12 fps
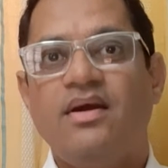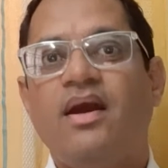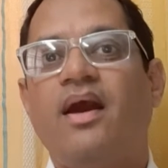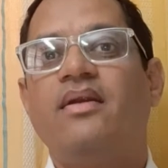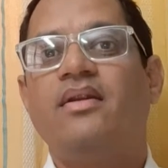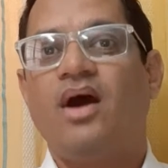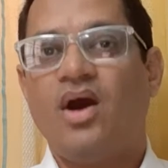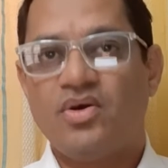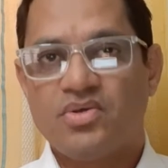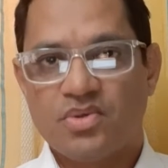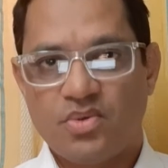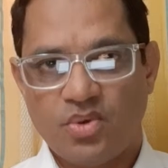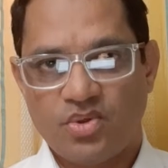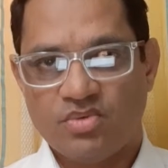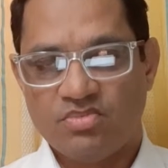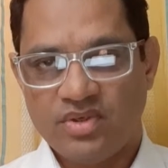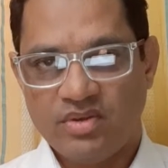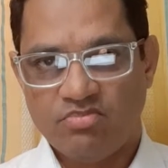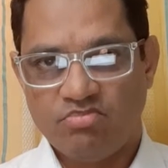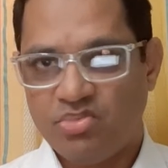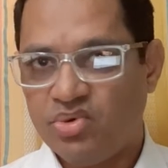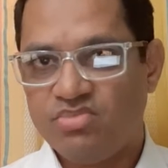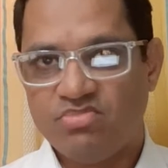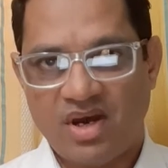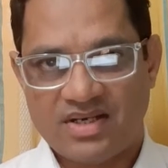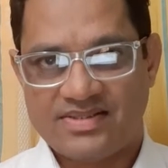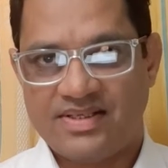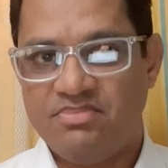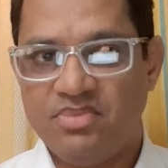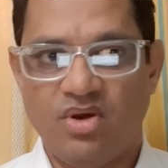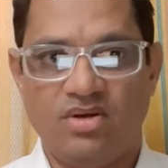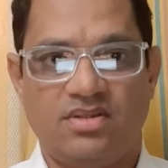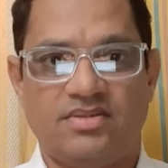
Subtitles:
and how to go to moon, Mars, and beyond.